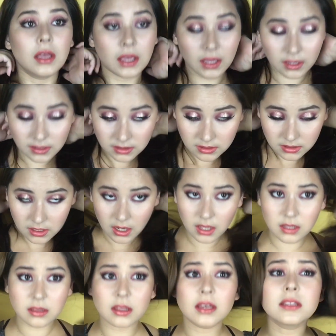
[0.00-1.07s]
And
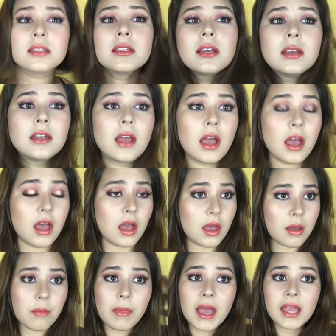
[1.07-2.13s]
yeah, that's it.
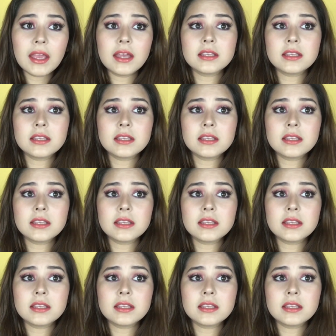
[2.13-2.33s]
I